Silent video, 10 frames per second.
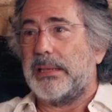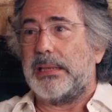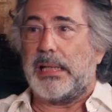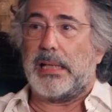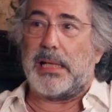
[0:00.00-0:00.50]

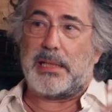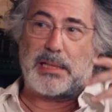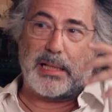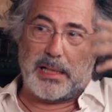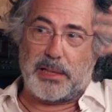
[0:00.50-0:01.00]
Then I
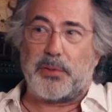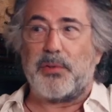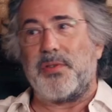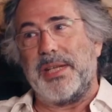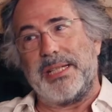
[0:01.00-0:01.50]
started
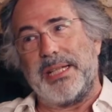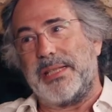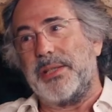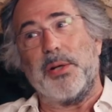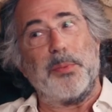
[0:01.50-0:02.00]
to think
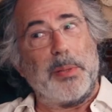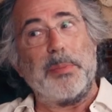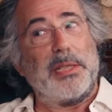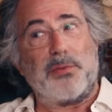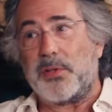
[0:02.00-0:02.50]
that no,
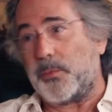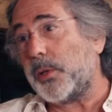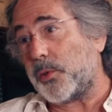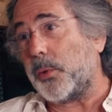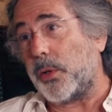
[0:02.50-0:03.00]
maybe this was
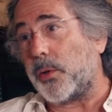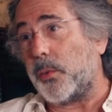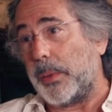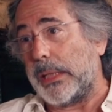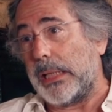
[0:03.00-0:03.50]
much more
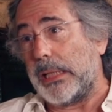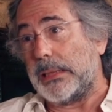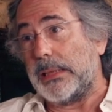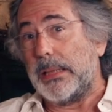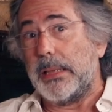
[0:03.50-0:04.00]

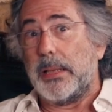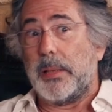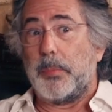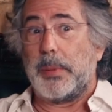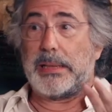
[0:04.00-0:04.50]
complicated.
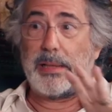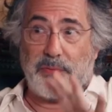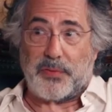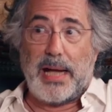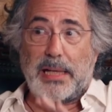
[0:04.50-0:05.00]
But
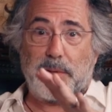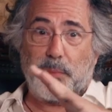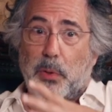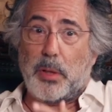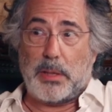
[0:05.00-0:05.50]
the
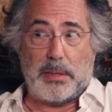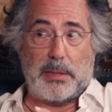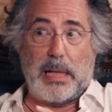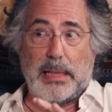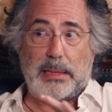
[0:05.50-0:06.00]
fact
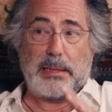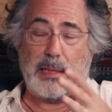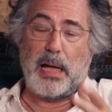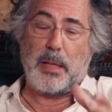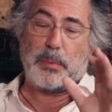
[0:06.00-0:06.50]
was at the
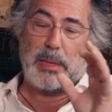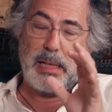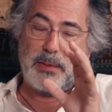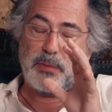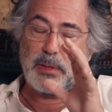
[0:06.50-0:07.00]
time
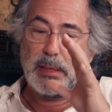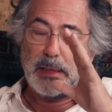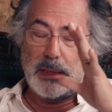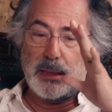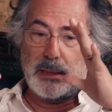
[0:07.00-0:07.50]
that
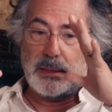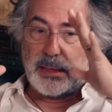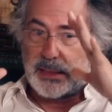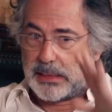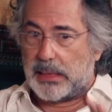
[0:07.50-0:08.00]

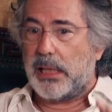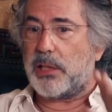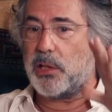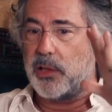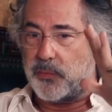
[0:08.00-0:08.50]
the
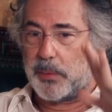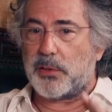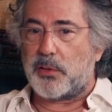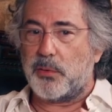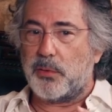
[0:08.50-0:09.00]
assassination of
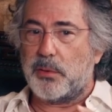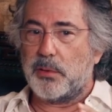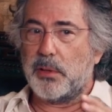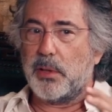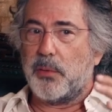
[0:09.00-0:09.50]
Masoud
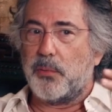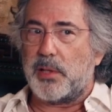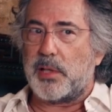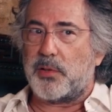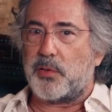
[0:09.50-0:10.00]

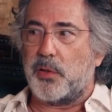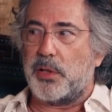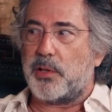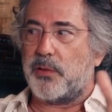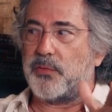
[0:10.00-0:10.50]
was a
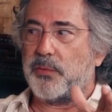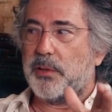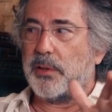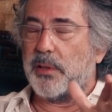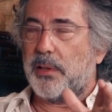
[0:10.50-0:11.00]
sort of
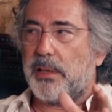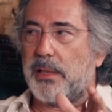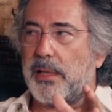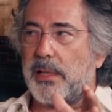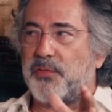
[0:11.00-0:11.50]

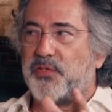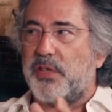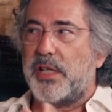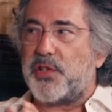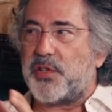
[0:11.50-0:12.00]

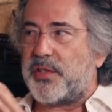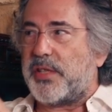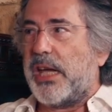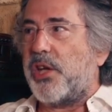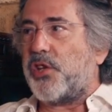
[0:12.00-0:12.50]
first
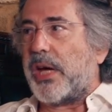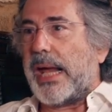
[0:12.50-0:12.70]
stage